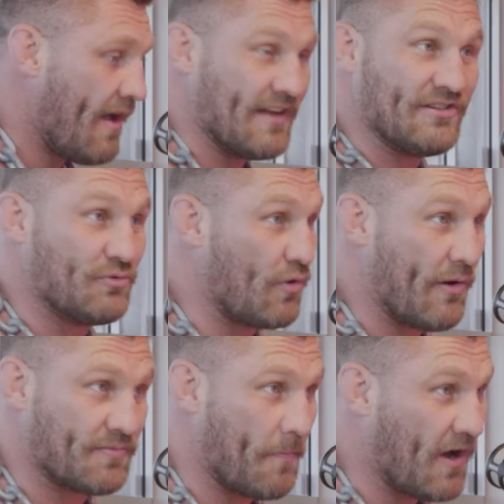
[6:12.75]
because it
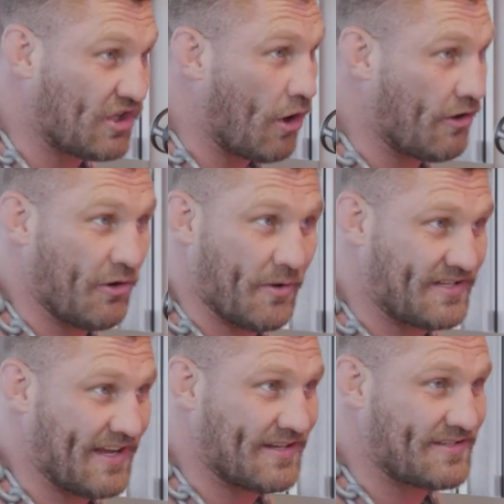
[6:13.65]
was much harder to
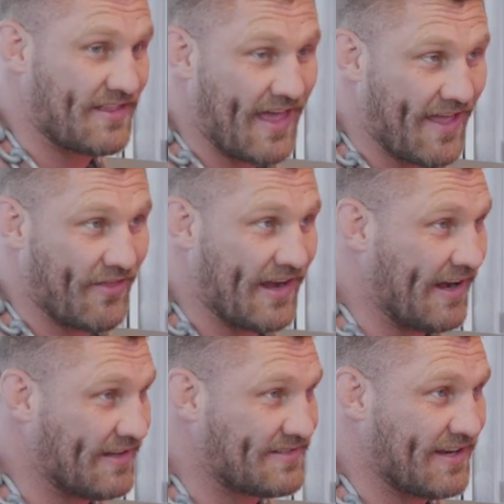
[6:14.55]
access then than
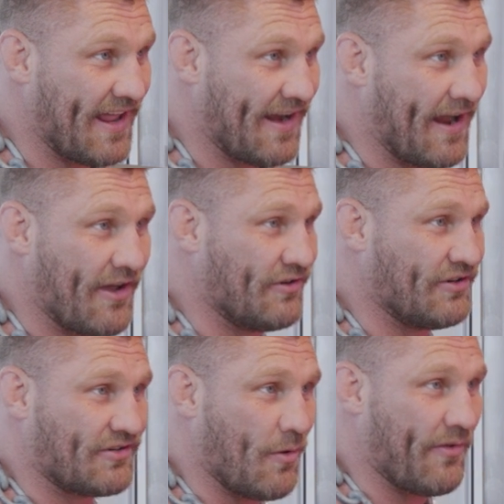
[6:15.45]
it is today. Now you can
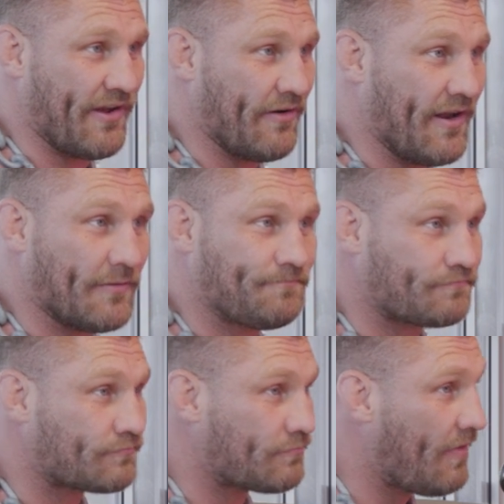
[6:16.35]
just go on the internet.
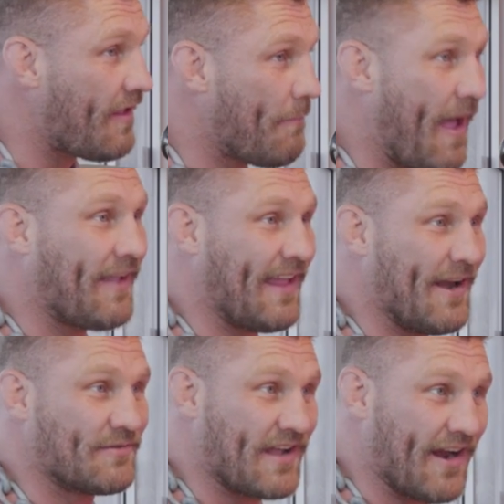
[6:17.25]
Back
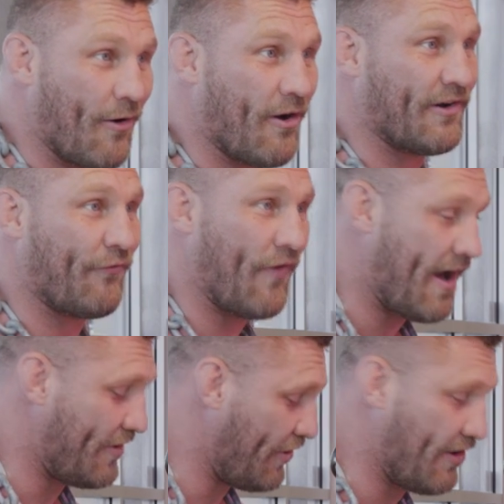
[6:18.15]
then, it was kind of hard to
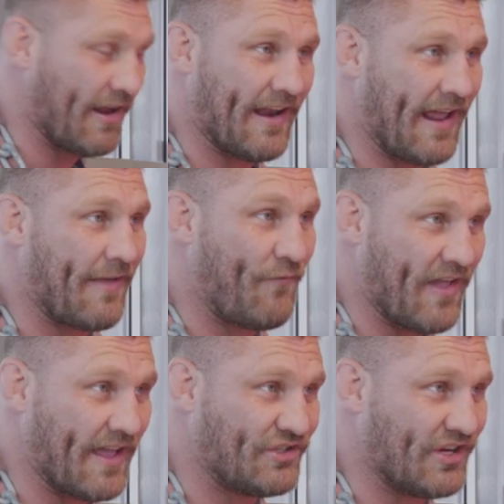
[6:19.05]
find. You had like
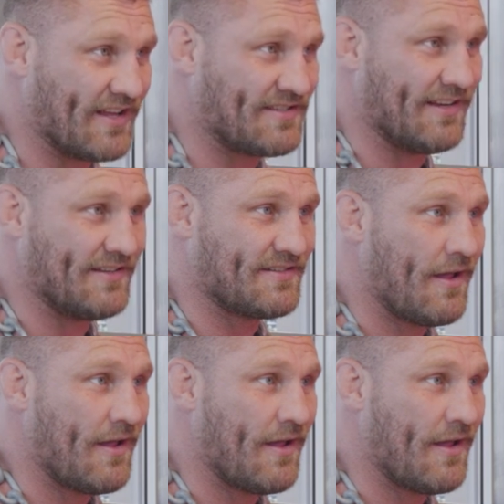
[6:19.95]
VHSs.